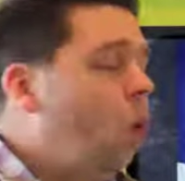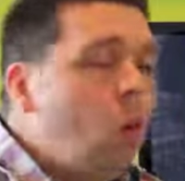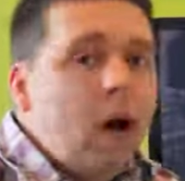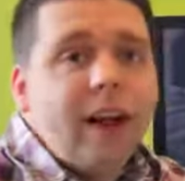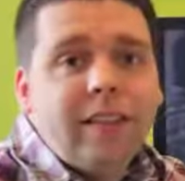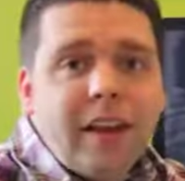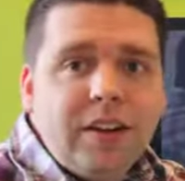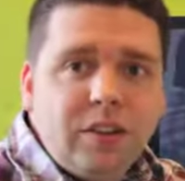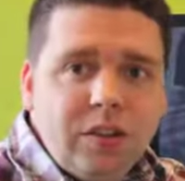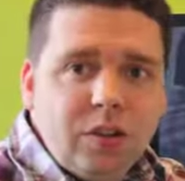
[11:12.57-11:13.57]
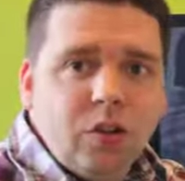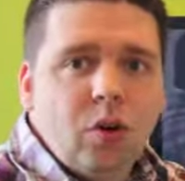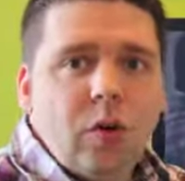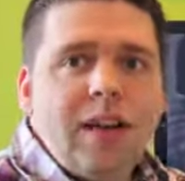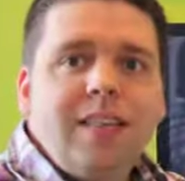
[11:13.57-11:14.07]
what I'd like to
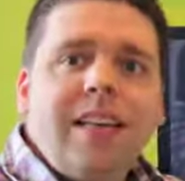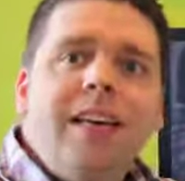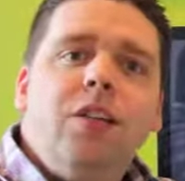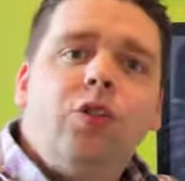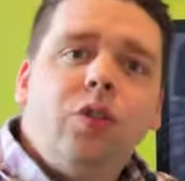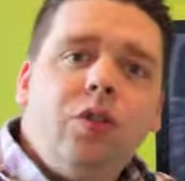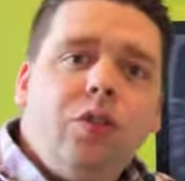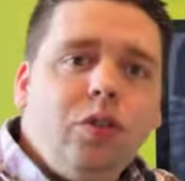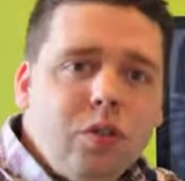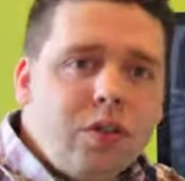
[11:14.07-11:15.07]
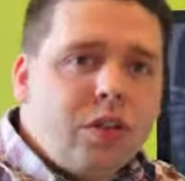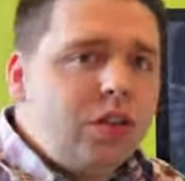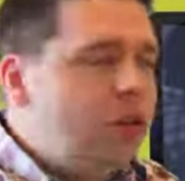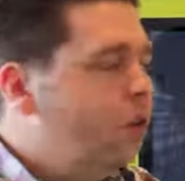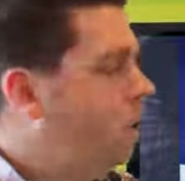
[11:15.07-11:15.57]
do is introduce
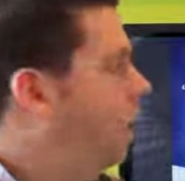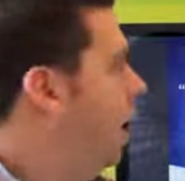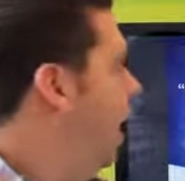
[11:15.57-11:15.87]
to you